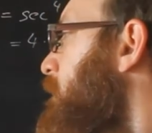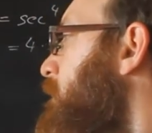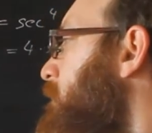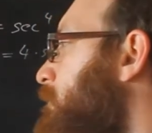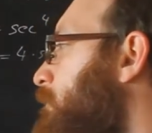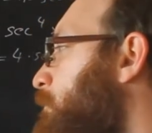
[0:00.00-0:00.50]

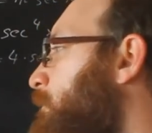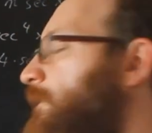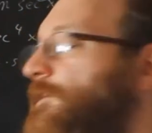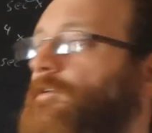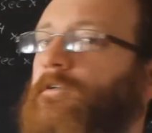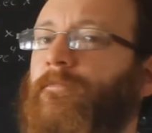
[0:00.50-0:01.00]
from
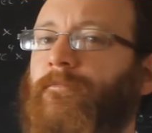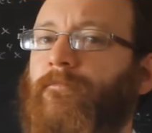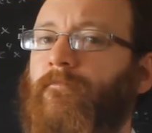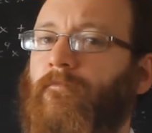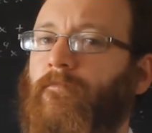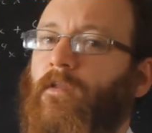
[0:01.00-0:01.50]
here,
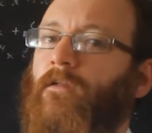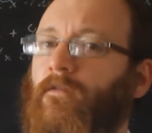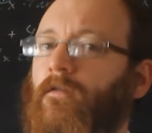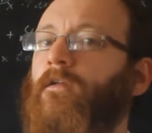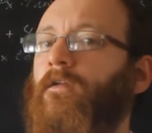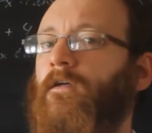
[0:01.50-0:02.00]

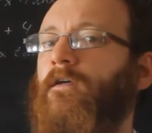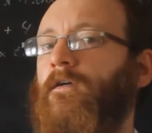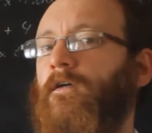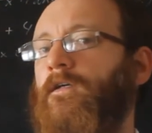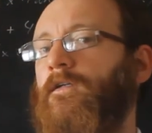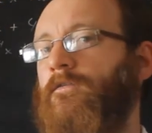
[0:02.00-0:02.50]

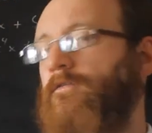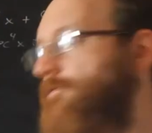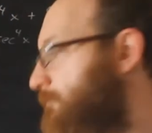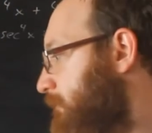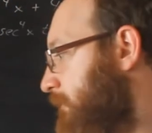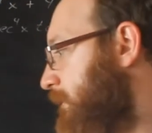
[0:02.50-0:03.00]
and
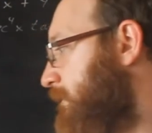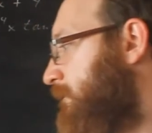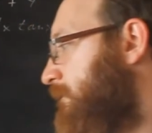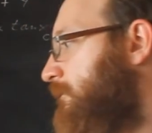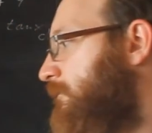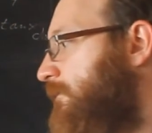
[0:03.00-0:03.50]
this
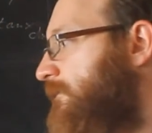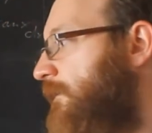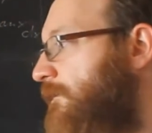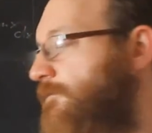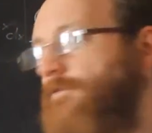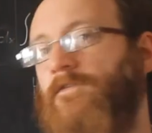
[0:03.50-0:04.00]
is the
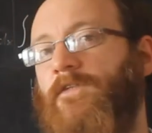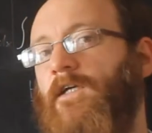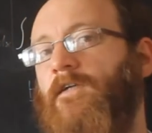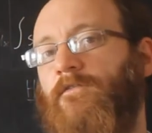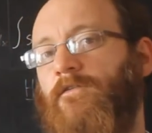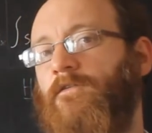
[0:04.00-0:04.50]
result to the
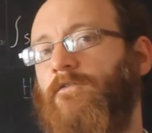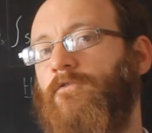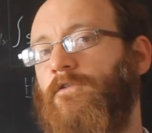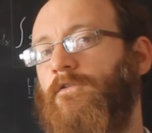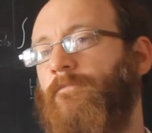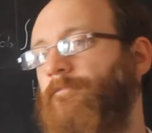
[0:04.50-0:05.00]
second integral.